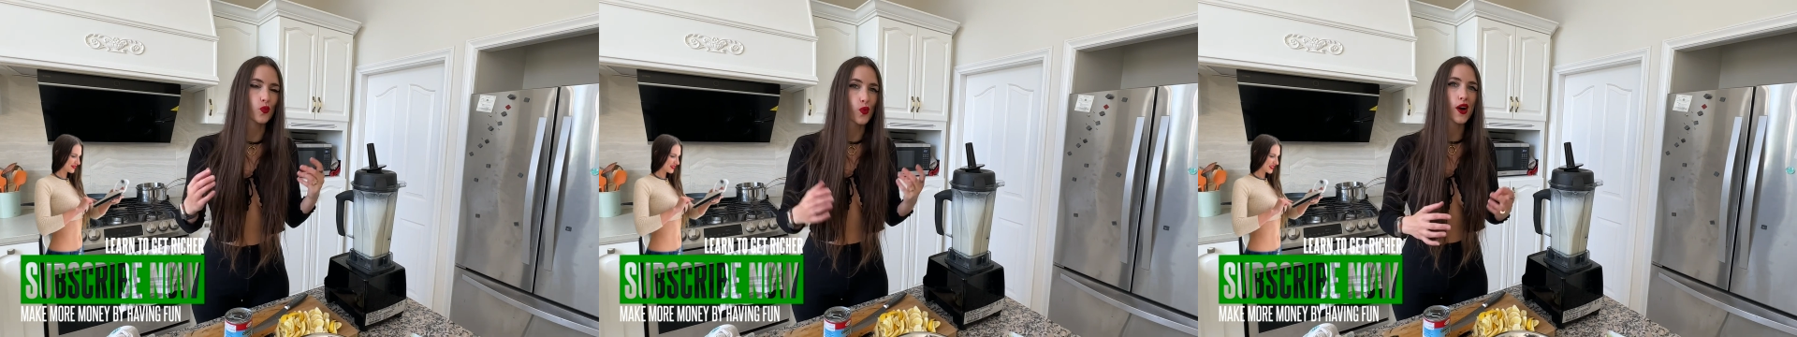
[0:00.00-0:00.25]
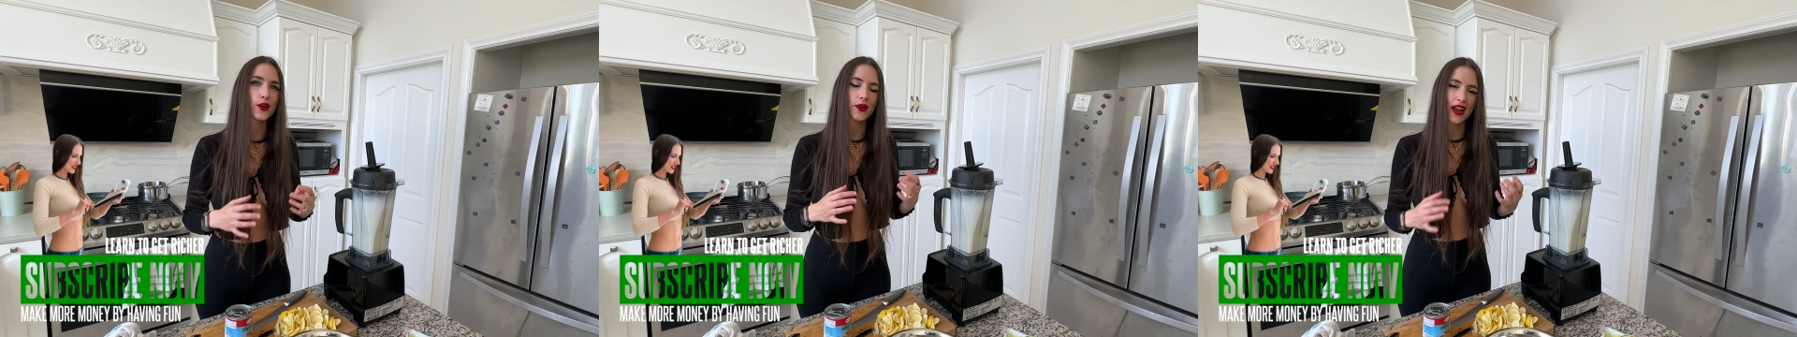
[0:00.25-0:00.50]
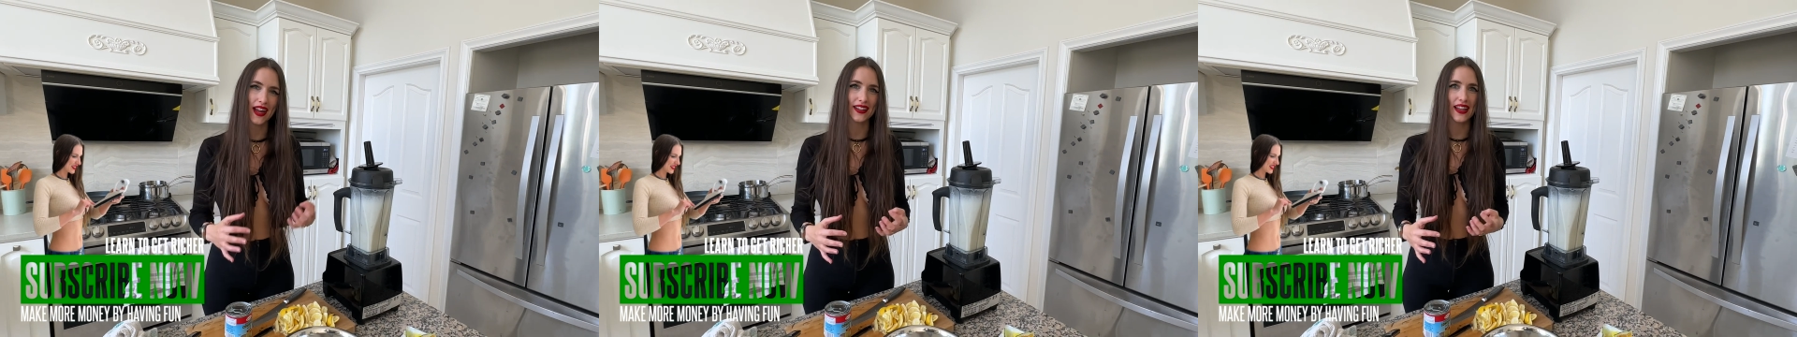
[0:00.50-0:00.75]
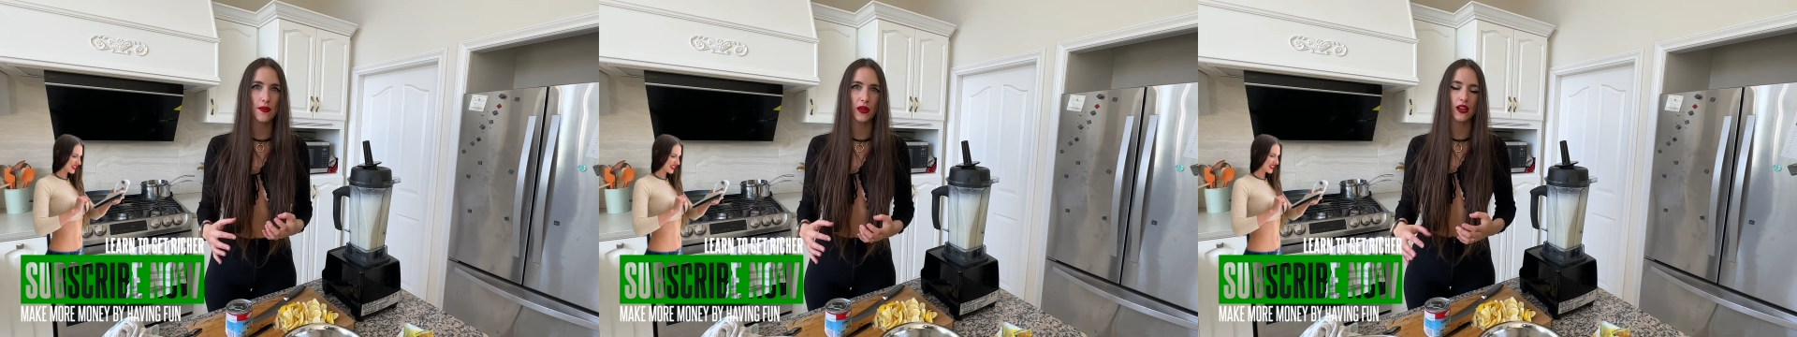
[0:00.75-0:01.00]
water and
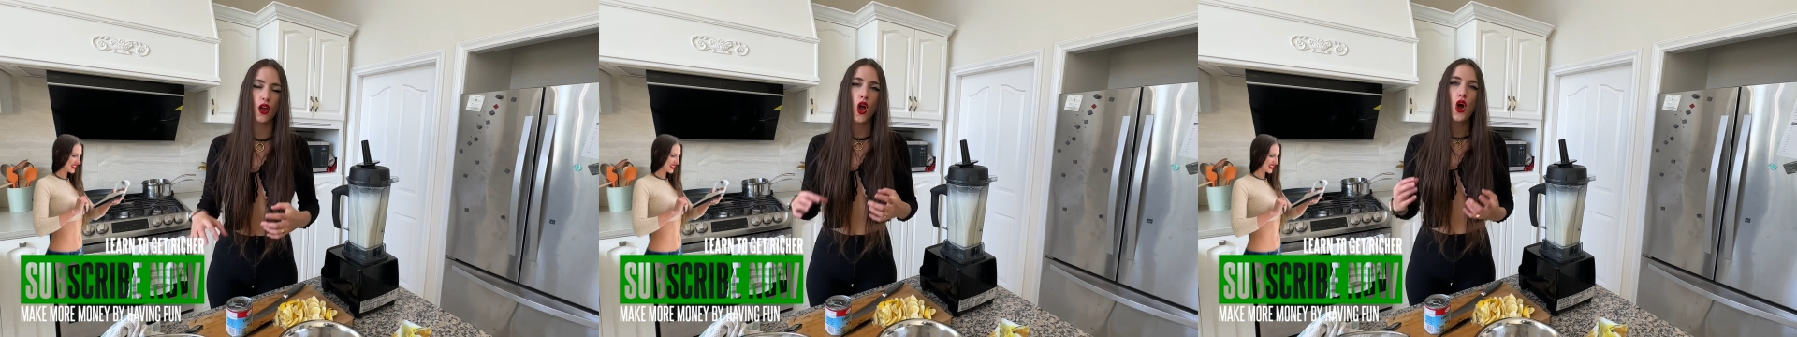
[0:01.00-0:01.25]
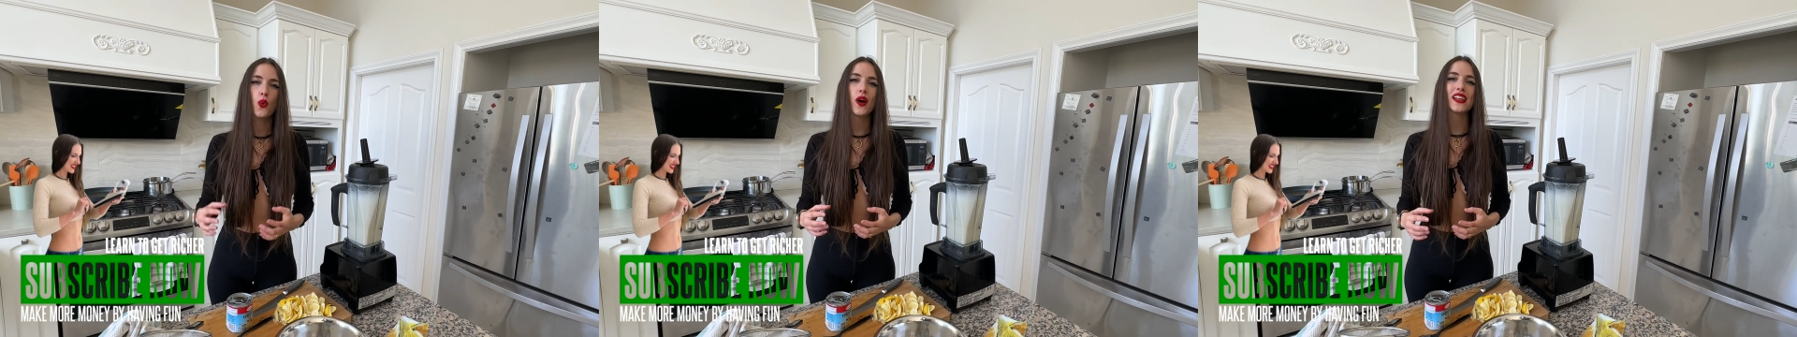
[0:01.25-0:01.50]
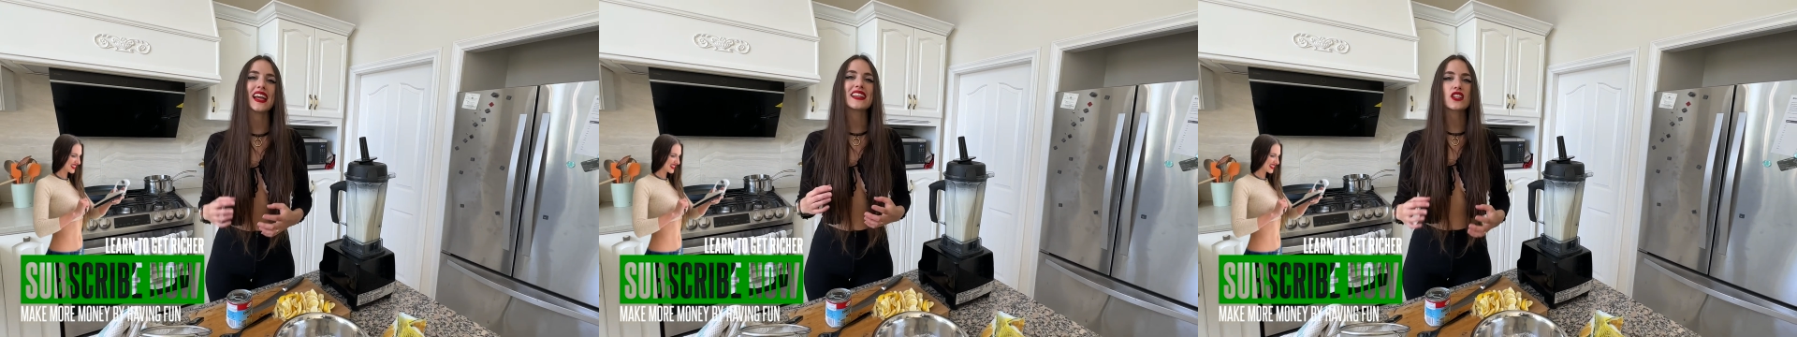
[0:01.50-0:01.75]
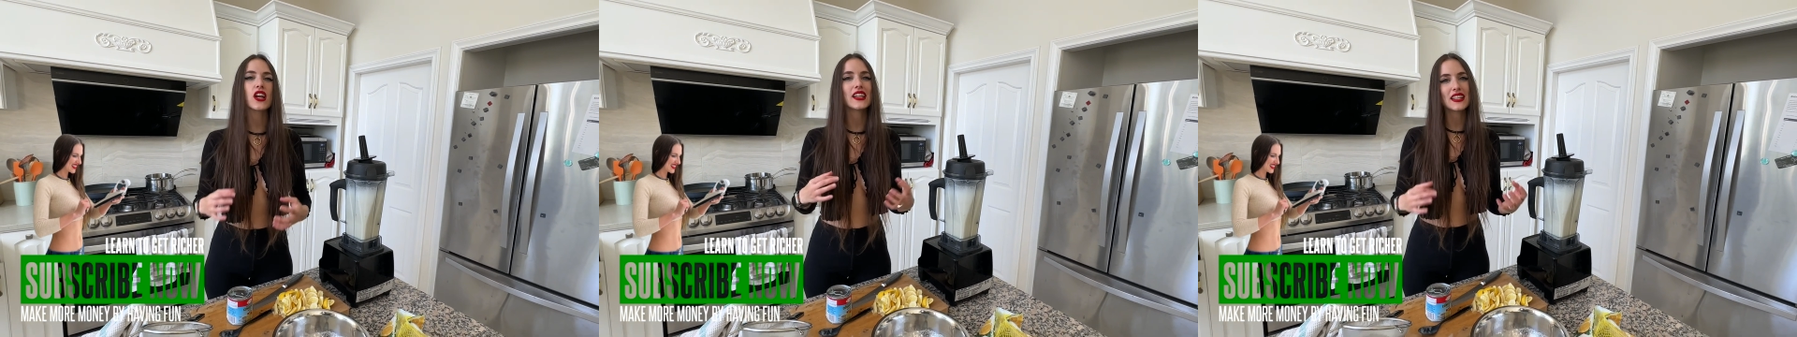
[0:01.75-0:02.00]
lemon, well, it's
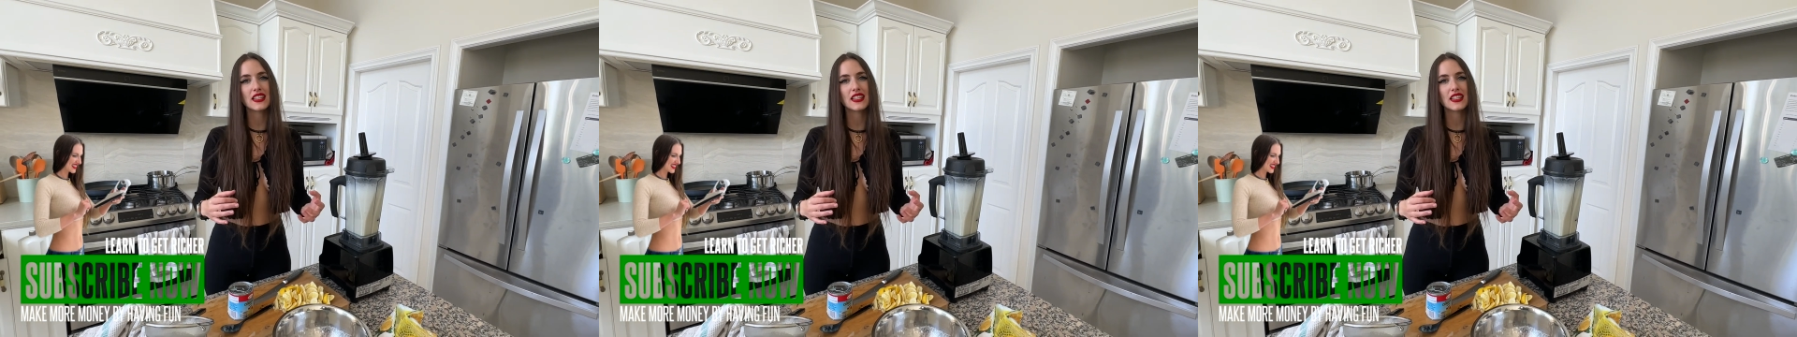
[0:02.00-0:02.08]
gonna